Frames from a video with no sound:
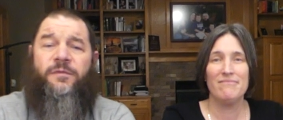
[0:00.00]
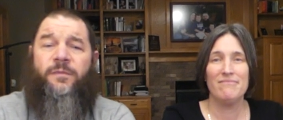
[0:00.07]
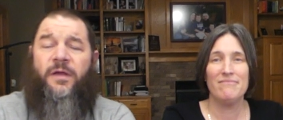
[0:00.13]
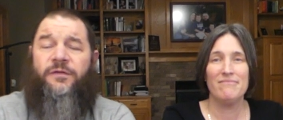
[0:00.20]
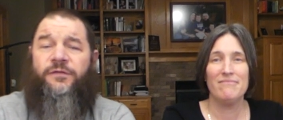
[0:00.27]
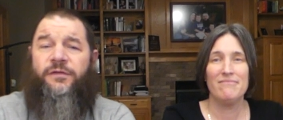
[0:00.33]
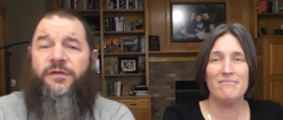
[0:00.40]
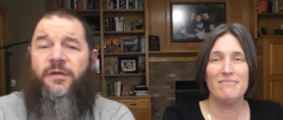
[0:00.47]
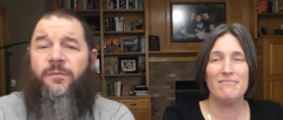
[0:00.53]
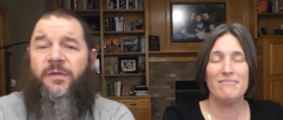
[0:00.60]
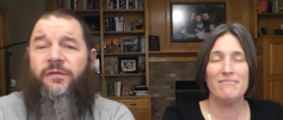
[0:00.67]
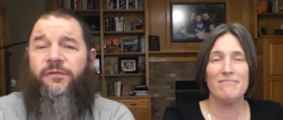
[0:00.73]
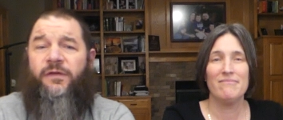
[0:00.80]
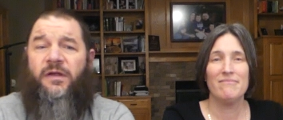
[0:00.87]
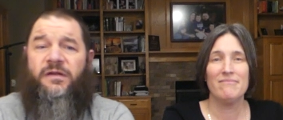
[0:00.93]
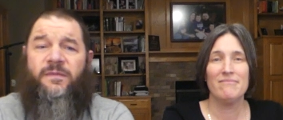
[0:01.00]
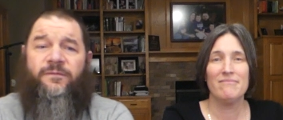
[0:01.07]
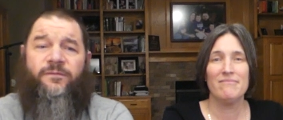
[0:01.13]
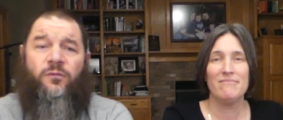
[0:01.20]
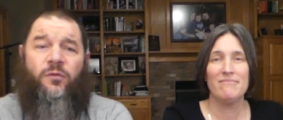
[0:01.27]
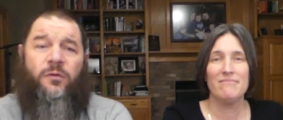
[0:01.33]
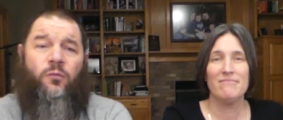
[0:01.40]
Speaker 1: to mention can be signed up
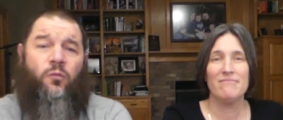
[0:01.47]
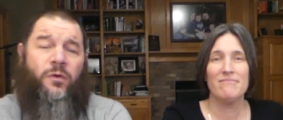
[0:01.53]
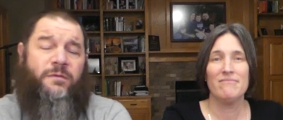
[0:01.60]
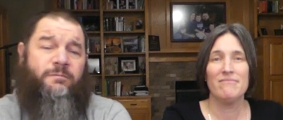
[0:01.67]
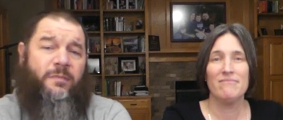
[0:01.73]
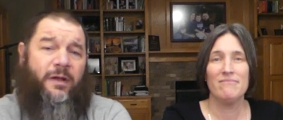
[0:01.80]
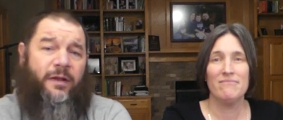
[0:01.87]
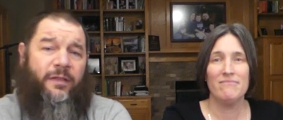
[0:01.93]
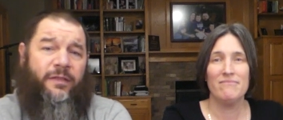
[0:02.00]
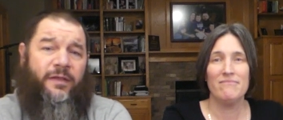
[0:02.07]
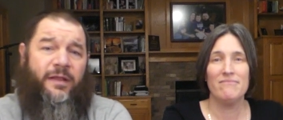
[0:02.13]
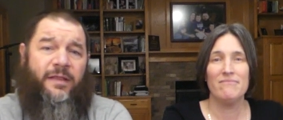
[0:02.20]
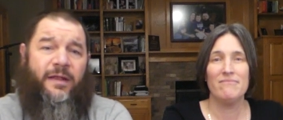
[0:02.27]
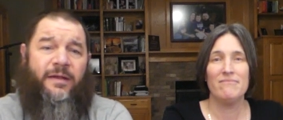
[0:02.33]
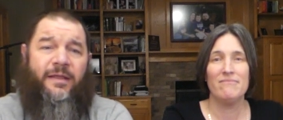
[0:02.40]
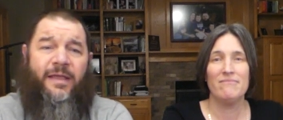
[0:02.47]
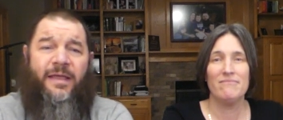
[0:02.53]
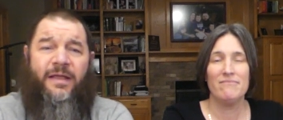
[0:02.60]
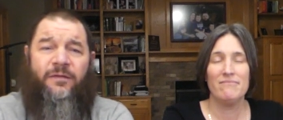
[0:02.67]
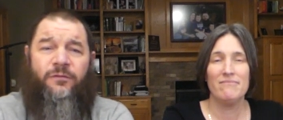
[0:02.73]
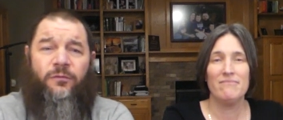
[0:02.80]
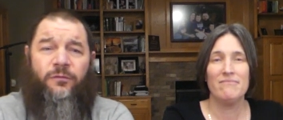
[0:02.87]
for 1 month and then
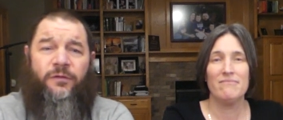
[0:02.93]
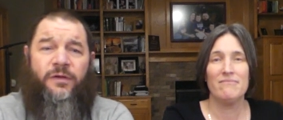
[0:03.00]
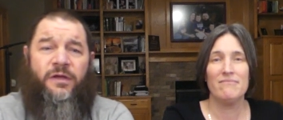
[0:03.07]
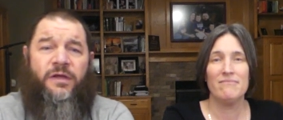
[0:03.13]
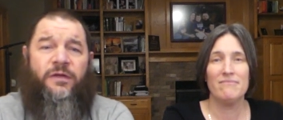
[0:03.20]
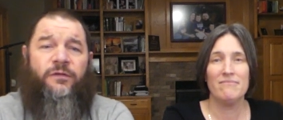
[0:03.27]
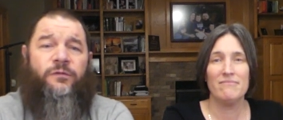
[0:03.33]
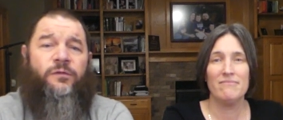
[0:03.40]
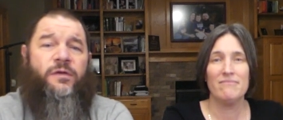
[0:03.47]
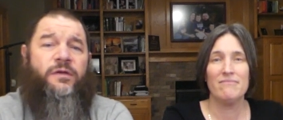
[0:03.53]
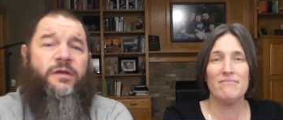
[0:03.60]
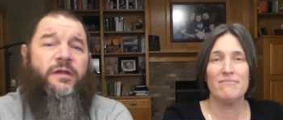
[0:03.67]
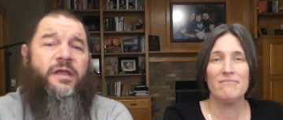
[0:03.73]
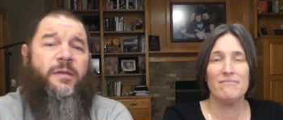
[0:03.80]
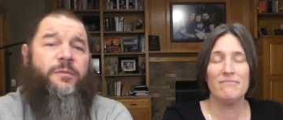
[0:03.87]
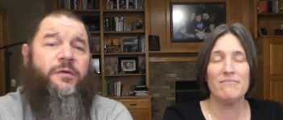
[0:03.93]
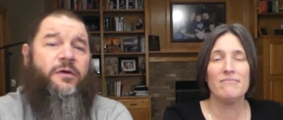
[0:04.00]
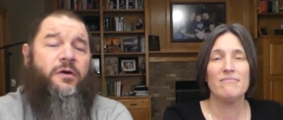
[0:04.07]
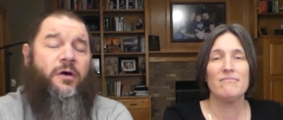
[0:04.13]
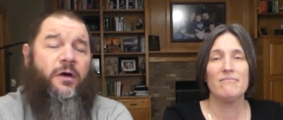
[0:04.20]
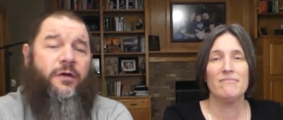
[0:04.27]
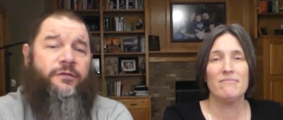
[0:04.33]
canceled, so you can keep your
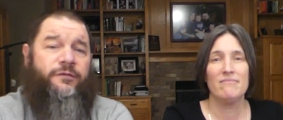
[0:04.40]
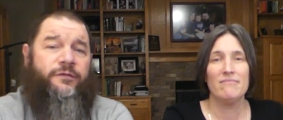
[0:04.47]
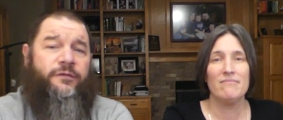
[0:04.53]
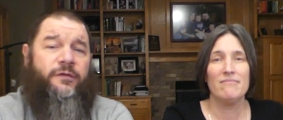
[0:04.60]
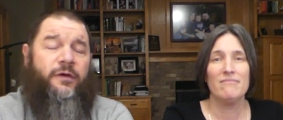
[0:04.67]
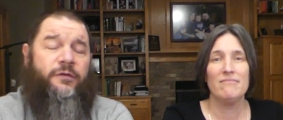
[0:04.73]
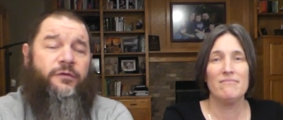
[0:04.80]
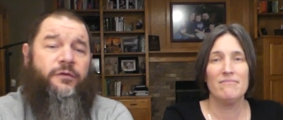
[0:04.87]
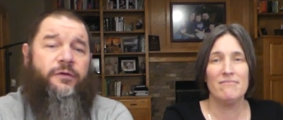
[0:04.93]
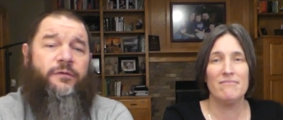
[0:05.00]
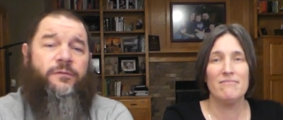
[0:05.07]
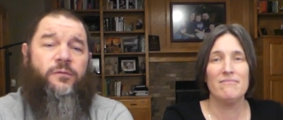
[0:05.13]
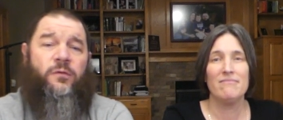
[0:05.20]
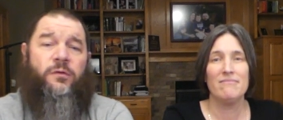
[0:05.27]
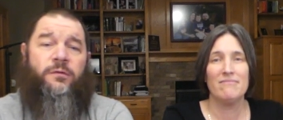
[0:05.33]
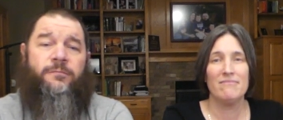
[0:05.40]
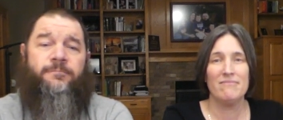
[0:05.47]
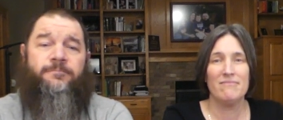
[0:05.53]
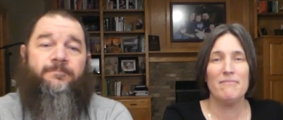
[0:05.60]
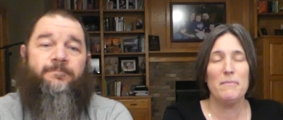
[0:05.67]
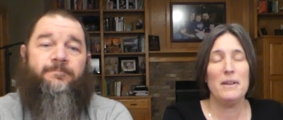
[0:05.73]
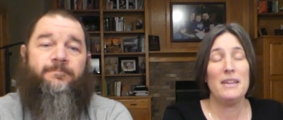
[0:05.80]
costs under control.
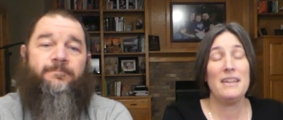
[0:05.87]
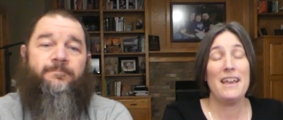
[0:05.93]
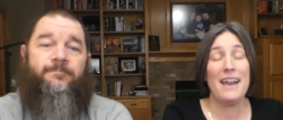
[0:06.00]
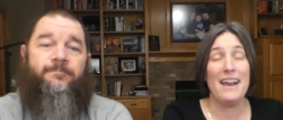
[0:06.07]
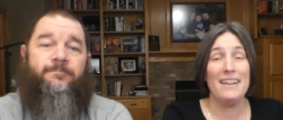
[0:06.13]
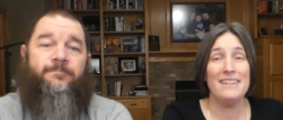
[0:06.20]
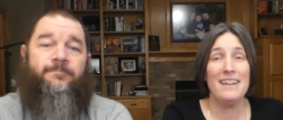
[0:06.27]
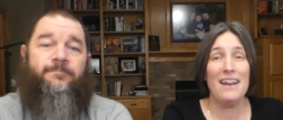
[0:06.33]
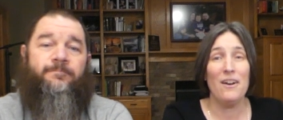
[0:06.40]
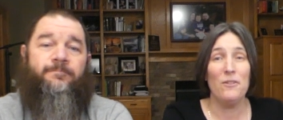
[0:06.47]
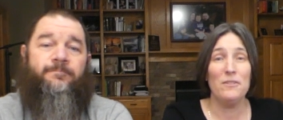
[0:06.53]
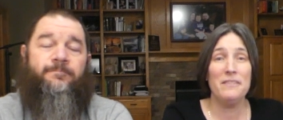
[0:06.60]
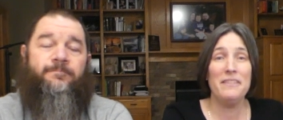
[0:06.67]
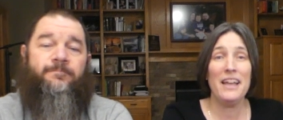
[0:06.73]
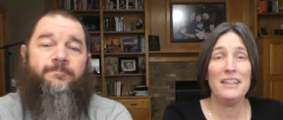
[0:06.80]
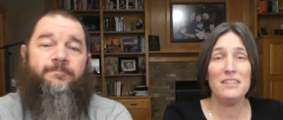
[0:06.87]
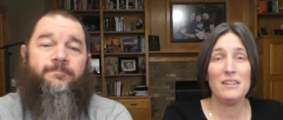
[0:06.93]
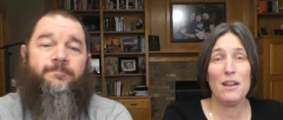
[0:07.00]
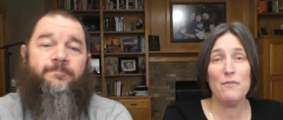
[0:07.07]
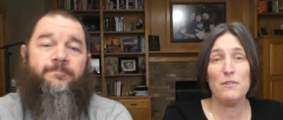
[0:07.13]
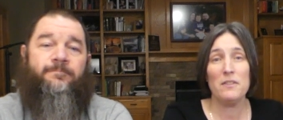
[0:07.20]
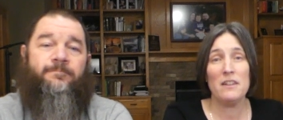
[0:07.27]
Speaker 2: Yeah, now let's
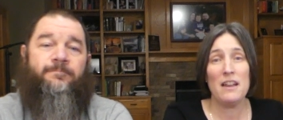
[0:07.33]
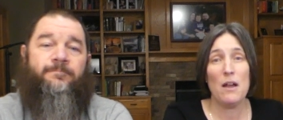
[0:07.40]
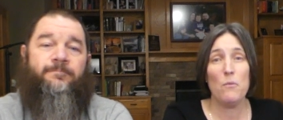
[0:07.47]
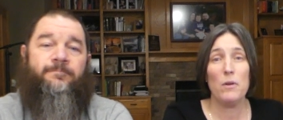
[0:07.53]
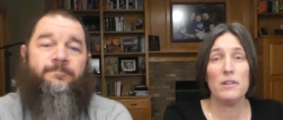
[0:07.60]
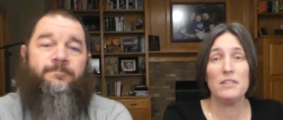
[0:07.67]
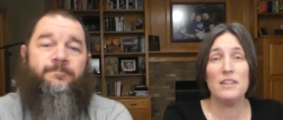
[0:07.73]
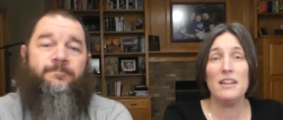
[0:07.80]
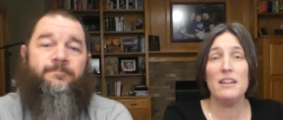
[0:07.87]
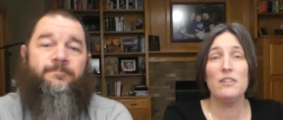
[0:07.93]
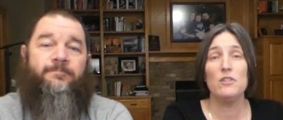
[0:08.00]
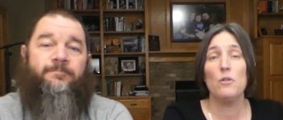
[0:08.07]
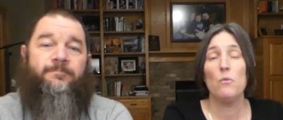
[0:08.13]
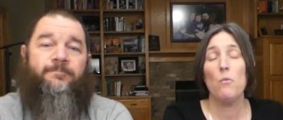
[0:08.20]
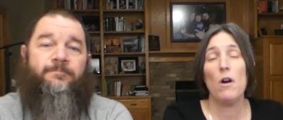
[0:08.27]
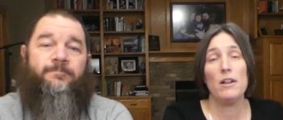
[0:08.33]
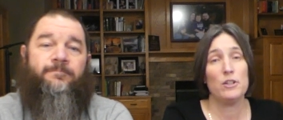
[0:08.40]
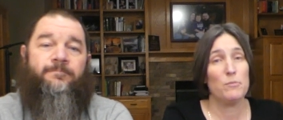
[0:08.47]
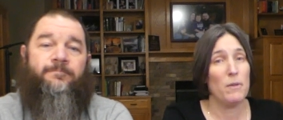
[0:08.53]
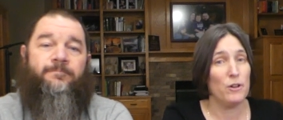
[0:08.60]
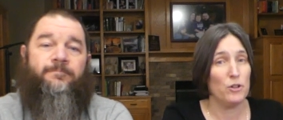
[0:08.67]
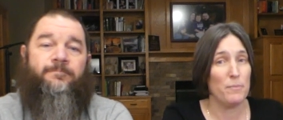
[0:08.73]
cover the networks needed to
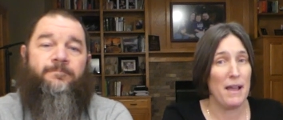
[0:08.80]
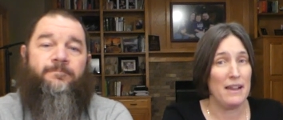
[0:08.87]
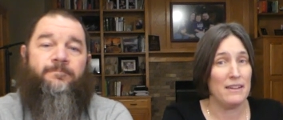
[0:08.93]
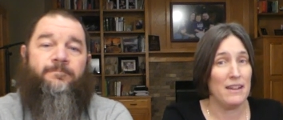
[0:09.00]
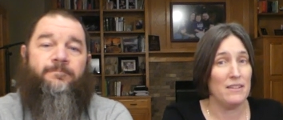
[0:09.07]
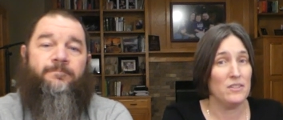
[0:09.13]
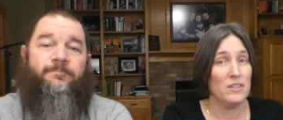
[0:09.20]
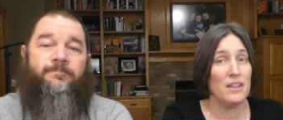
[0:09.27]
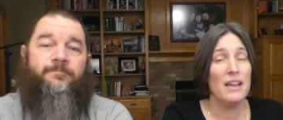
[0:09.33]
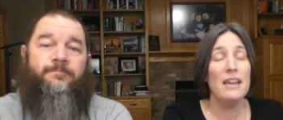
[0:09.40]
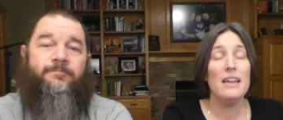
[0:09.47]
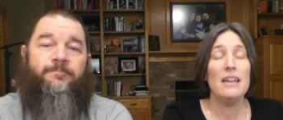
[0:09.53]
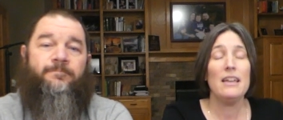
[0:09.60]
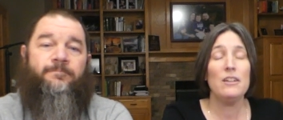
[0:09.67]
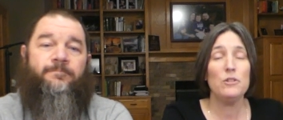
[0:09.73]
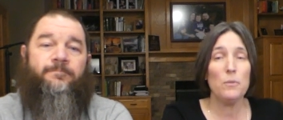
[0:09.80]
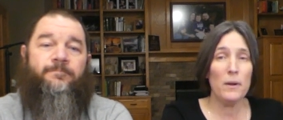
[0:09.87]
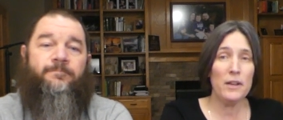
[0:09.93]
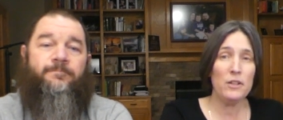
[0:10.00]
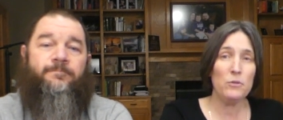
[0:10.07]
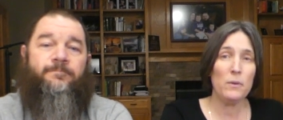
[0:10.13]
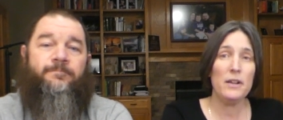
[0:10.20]
watch March Madness. In
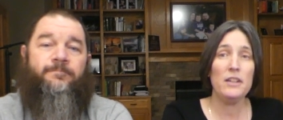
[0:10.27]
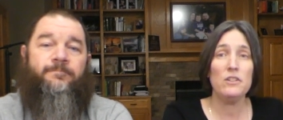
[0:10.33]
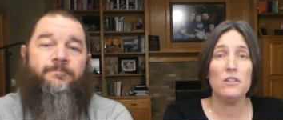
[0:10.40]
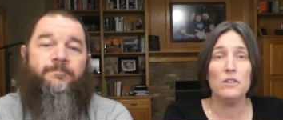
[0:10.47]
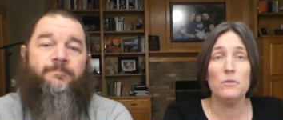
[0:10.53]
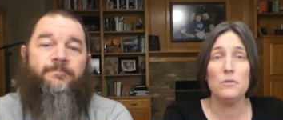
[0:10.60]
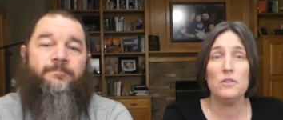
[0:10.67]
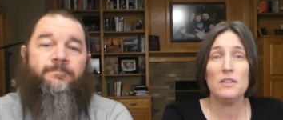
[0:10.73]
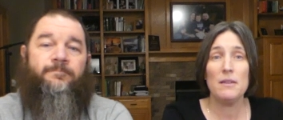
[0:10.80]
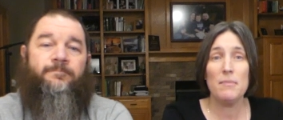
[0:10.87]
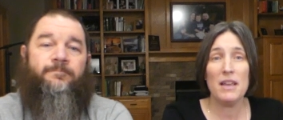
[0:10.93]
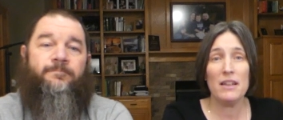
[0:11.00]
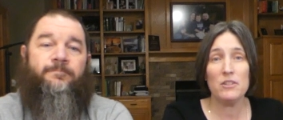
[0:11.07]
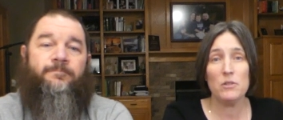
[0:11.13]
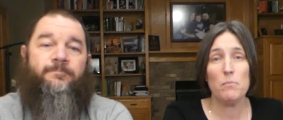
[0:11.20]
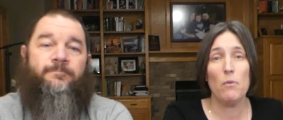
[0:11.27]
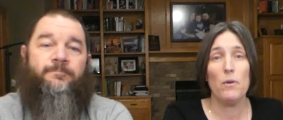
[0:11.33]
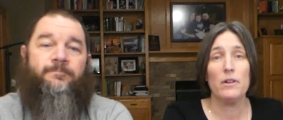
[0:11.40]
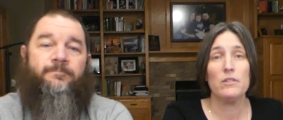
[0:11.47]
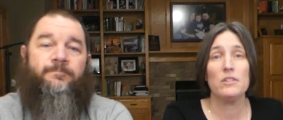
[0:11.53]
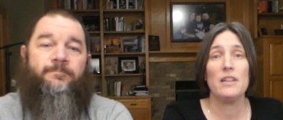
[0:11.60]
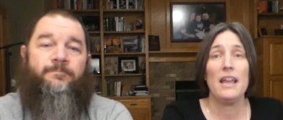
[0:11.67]
2022, CBS
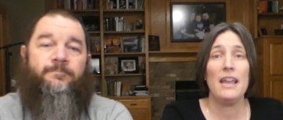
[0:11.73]
Sports